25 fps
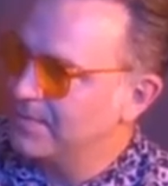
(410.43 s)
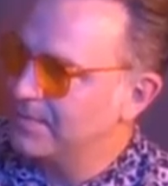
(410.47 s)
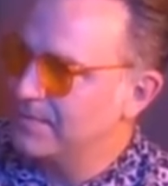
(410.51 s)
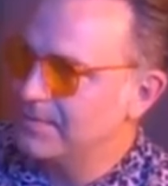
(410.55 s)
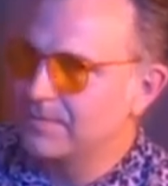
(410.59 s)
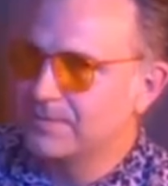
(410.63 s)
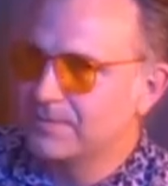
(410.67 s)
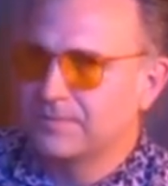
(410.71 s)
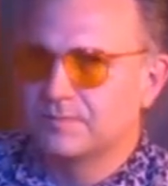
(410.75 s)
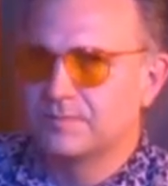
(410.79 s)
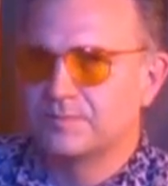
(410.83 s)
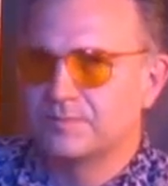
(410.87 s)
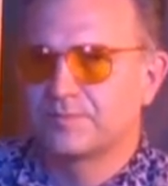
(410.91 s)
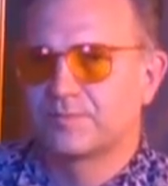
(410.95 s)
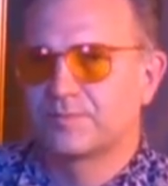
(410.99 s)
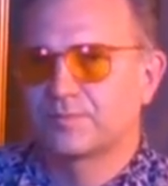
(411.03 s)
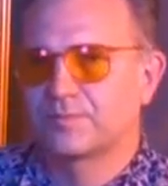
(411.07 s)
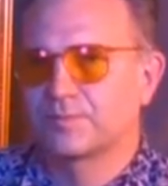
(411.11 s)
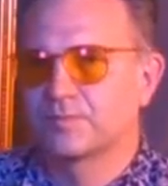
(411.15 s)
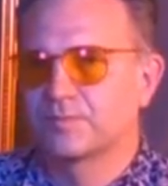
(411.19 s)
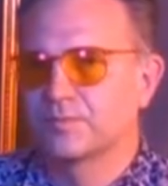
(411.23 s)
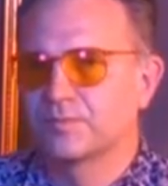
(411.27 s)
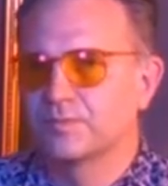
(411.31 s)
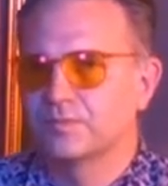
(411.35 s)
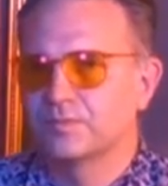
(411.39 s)

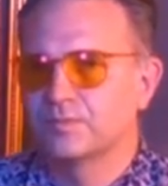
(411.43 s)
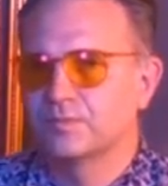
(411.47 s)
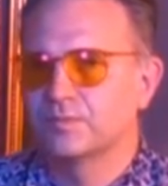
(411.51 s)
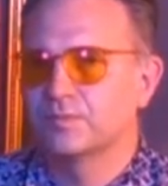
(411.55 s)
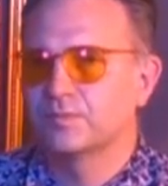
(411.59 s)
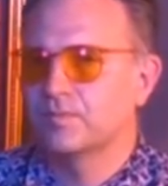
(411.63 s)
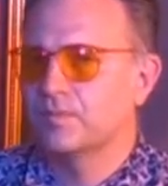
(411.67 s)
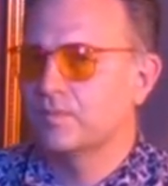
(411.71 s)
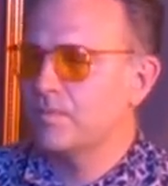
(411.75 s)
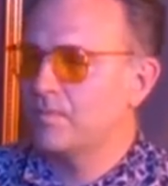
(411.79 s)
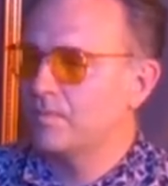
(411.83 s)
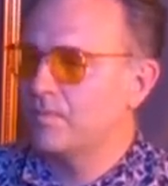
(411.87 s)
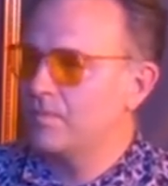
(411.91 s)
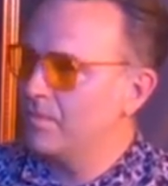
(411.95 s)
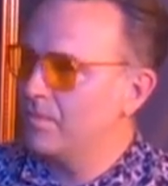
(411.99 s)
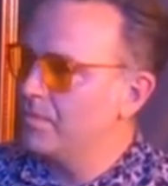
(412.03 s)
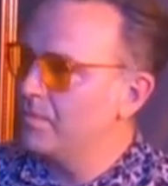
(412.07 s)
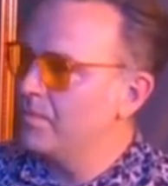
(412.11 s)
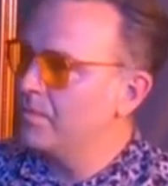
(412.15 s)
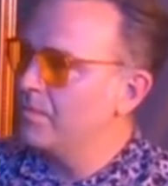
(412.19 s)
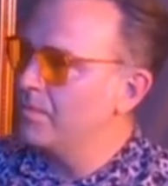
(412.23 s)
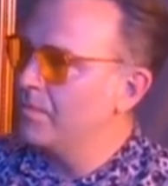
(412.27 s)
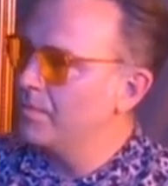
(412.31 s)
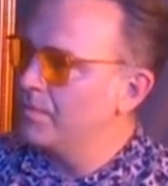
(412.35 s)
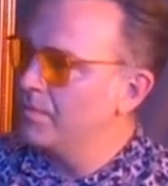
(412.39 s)

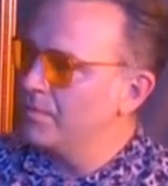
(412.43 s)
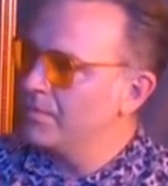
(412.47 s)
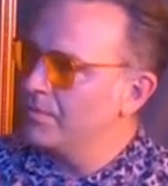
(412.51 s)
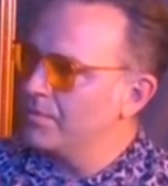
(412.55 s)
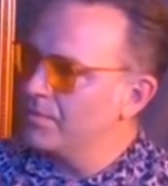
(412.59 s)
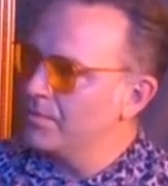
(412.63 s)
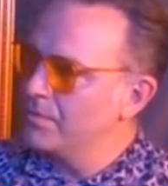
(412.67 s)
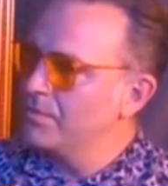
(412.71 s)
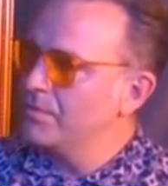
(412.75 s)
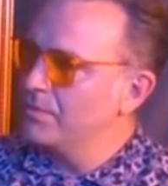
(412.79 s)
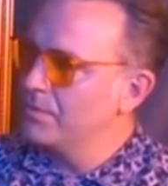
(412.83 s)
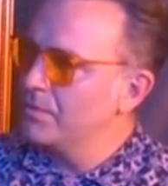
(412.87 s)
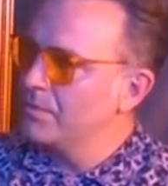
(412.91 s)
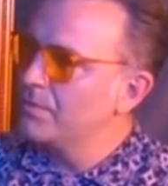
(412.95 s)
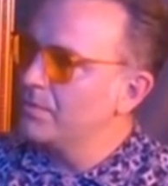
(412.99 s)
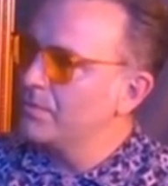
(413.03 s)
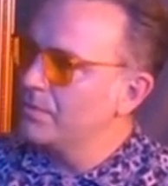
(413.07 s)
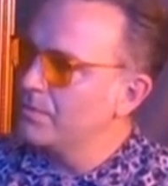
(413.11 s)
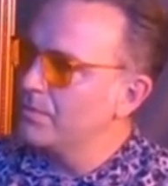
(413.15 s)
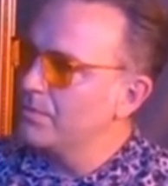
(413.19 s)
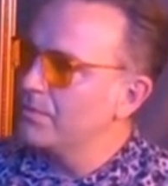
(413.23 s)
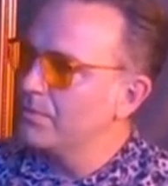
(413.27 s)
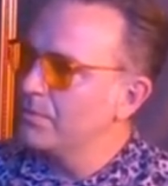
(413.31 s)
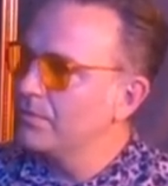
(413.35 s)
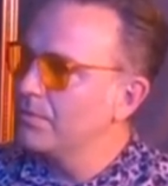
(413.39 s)

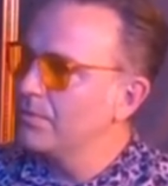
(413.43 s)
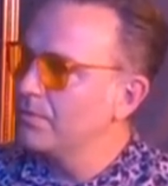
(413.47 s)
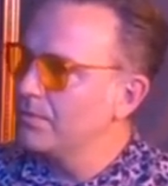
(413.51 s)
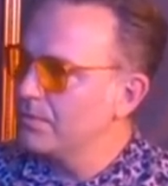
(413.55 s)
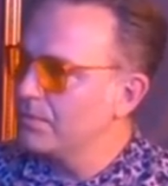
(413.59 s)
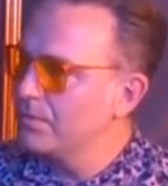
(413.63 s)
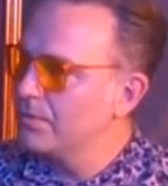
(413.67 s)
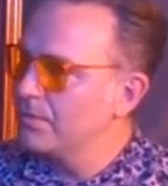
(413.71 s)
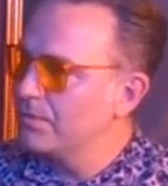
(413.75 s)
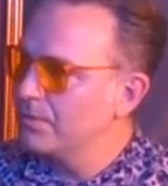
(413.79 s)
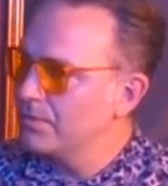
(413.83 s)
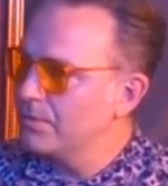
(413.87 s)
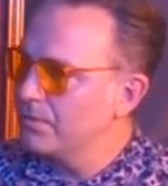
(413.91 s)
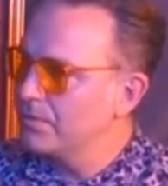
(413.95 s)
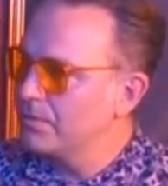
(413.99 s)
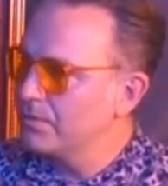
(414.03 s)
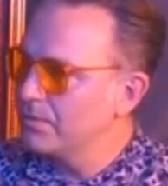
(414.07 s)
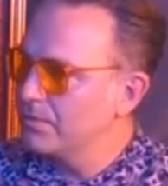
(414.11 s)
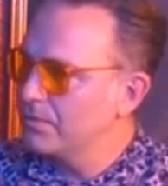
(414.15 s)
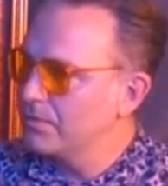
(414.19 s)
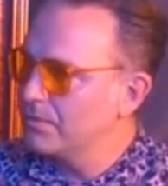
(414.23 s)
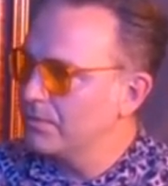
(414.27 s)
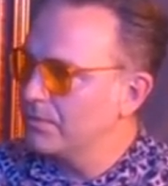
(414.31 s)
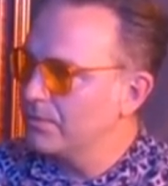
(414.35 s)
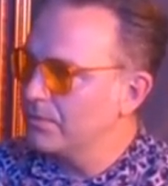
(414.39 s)

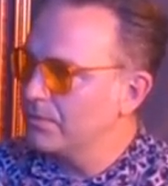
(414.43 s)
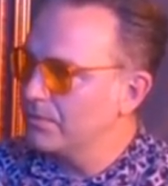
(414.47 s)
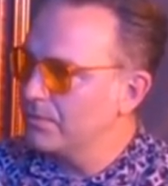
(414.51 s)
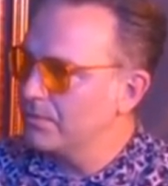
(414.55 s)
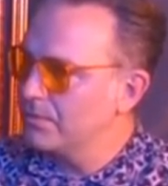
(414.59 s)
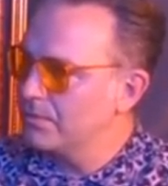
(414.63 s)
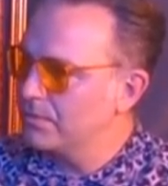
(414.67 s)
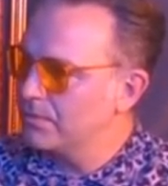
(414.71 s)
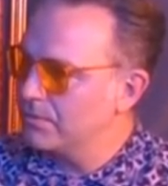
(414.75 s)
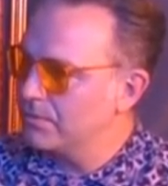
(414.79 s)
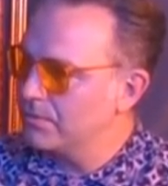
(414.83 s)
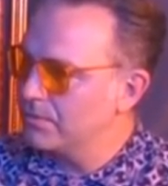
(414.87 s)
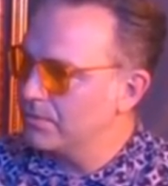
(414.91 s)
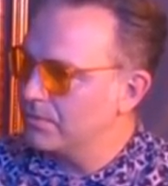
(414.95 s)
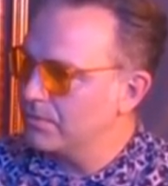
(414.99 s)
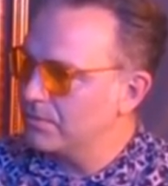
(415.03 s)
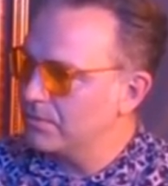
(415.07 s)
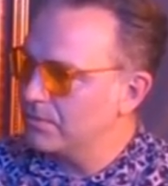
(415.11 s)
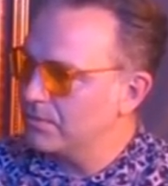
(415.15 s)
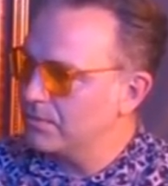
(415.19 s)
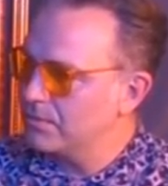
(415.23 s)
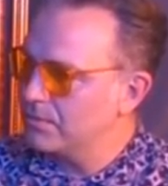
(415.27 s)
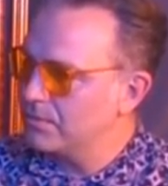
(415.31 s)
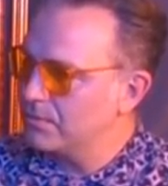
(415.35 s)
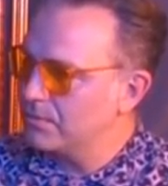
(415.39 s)

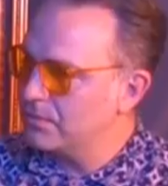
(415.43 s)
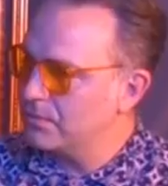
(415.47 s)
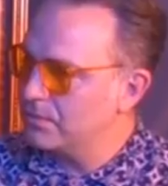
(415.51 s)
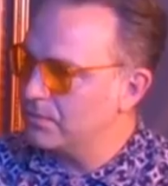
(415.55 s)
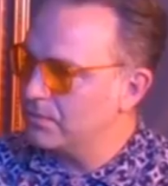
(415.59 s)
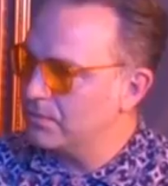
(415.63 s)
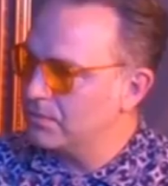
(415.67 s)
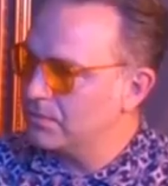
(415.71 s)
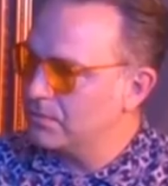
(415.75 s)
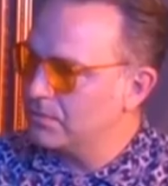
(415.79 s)
(silent)